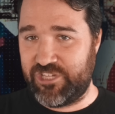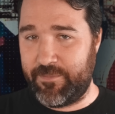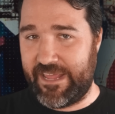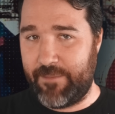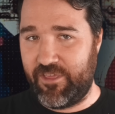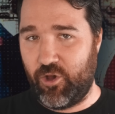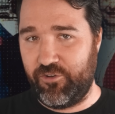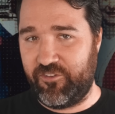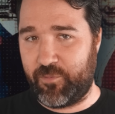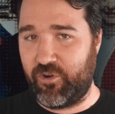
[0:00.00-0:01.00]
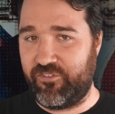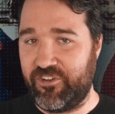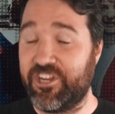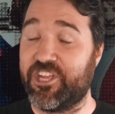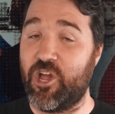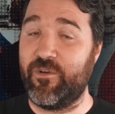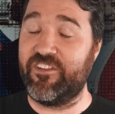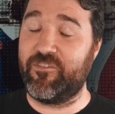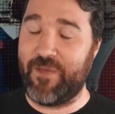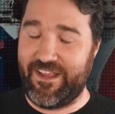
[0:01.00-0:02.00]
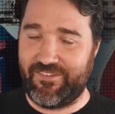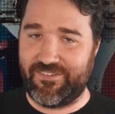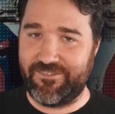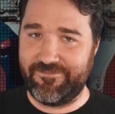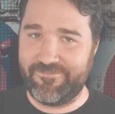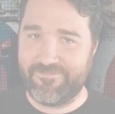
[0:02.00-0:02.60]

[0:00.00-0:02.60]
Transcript: she became the oldest person to go into space.